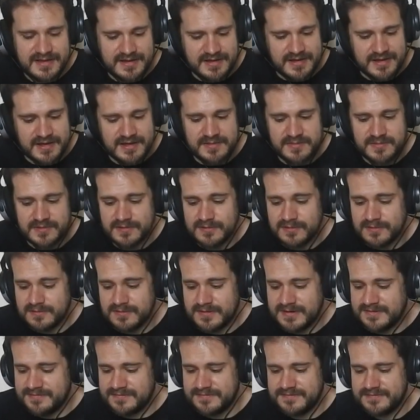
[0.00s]

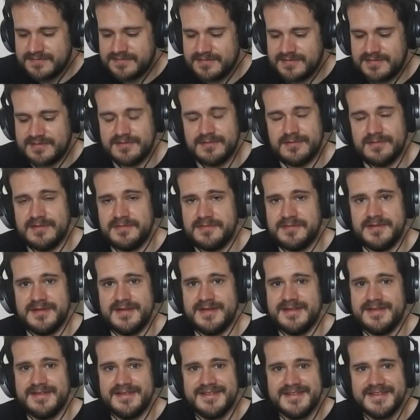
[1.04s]
or if you
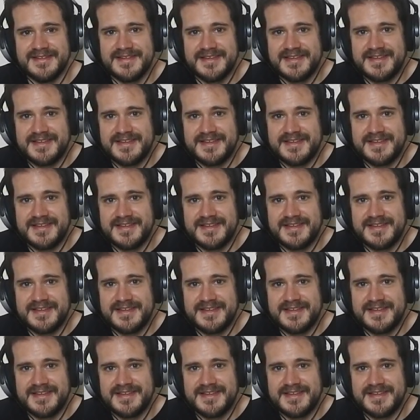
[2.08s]
didn't.